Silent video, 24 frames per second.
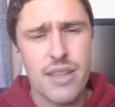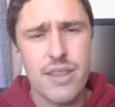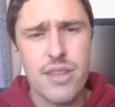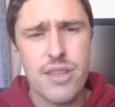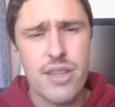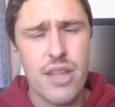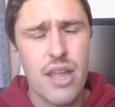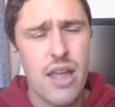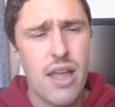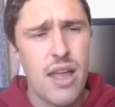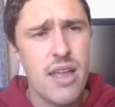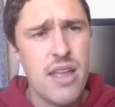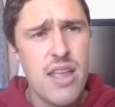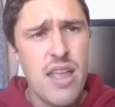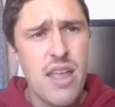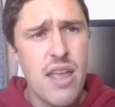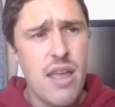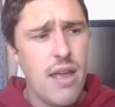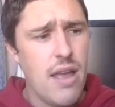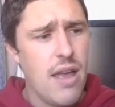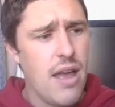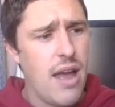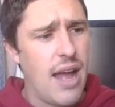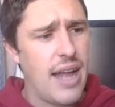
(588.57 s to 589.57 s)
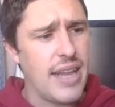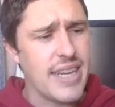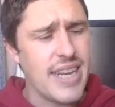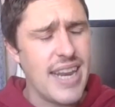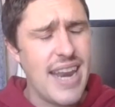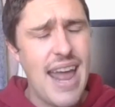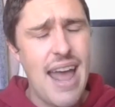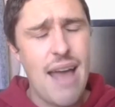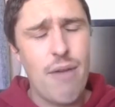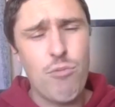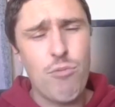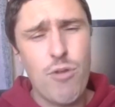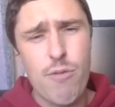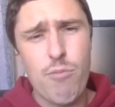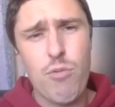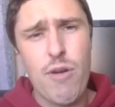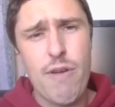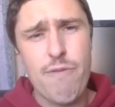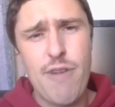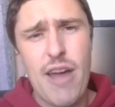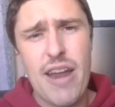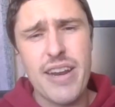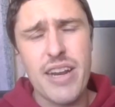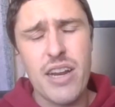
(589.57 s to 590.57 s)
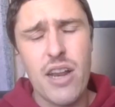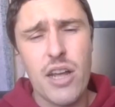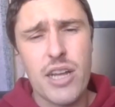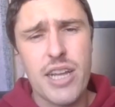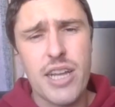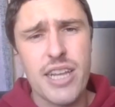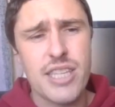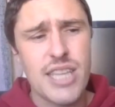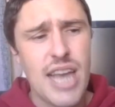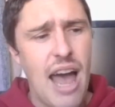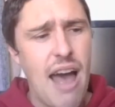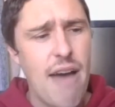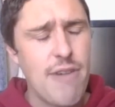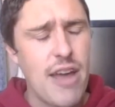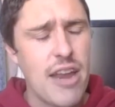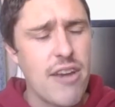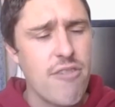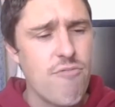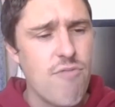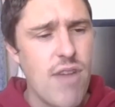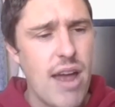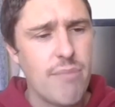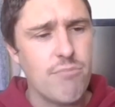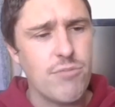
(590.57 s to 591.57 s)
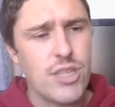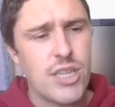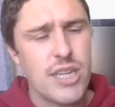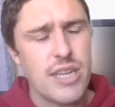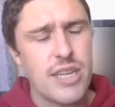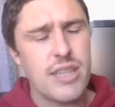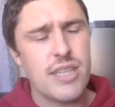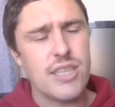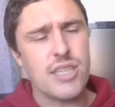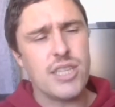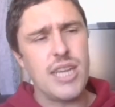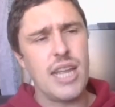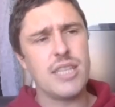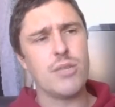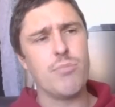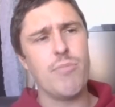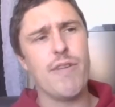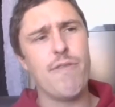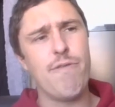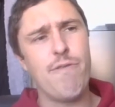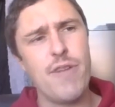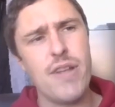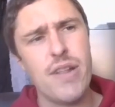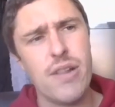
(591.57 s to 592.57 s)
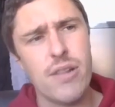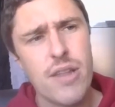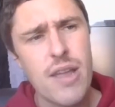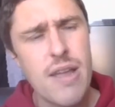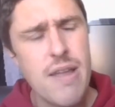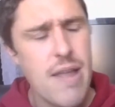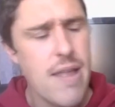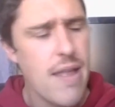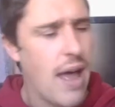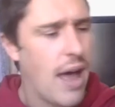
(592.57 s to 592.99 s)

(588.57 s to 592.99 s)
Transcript: And we're very lucky to have Aaron Ramsey in the centre midfield.